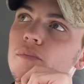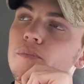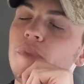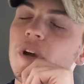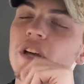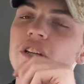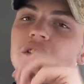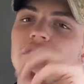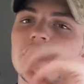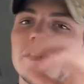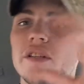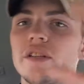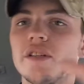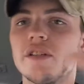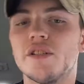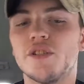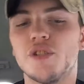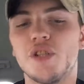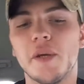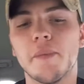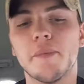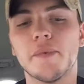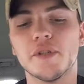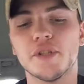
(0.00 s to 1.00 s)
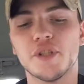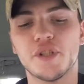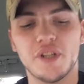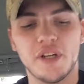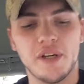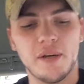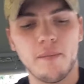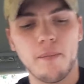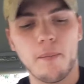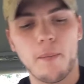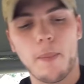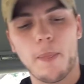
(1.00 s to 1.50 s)
Basically, the cheaper
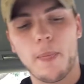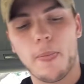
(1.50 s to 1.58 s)
shit